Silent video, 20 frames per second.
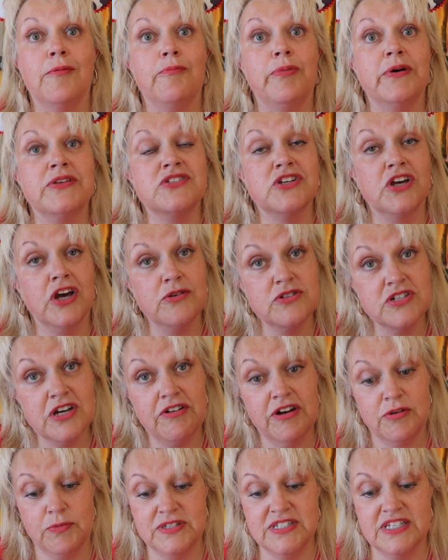but to go
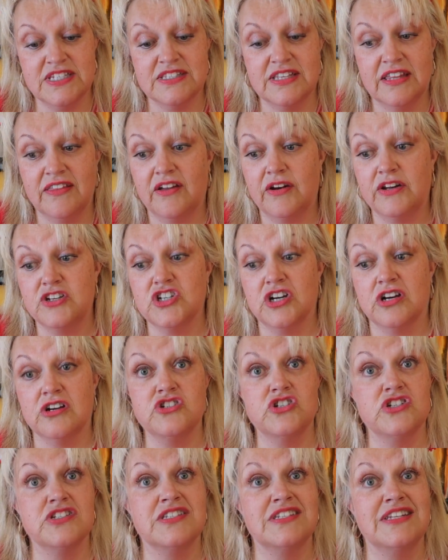direct with Disney they only
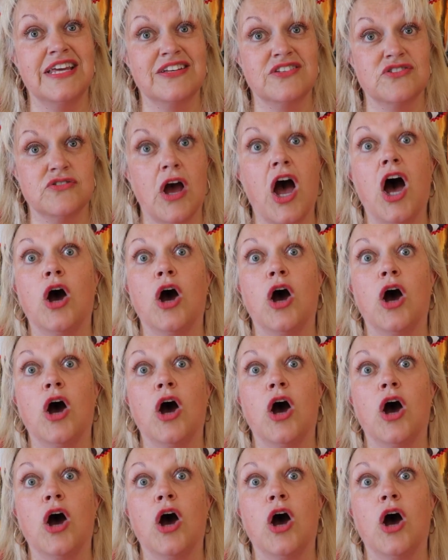charged us an extra,